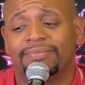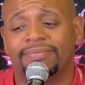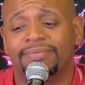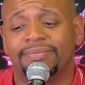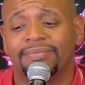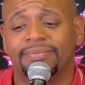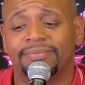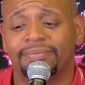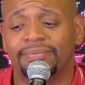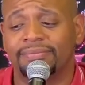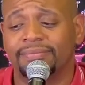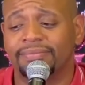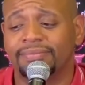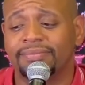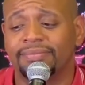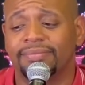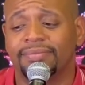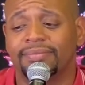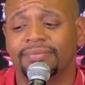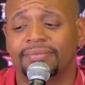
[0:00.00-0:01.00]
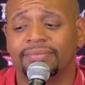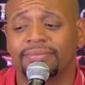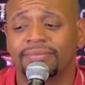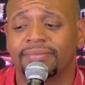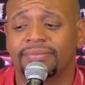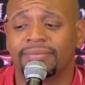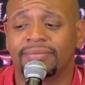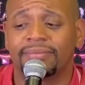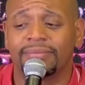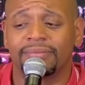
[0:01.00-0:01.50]

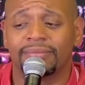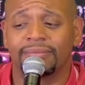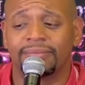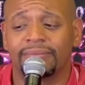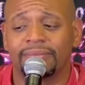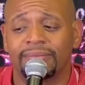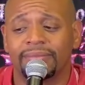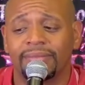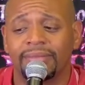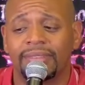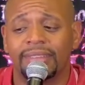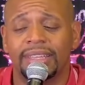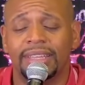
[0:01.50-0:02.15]
(silence)